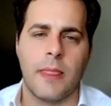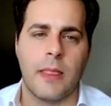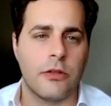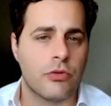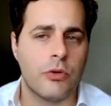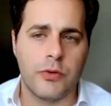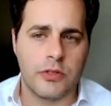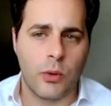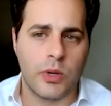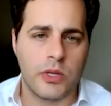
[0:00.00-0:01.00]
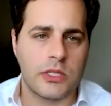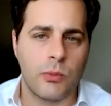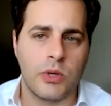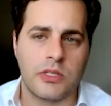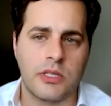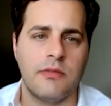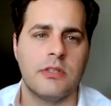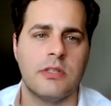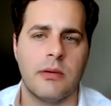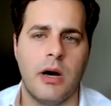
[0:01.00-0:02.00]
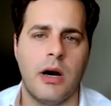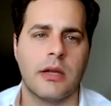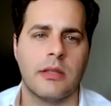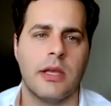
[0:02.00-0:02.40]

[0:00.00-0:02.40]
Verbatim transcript: The truth is that we're, we're servicing a market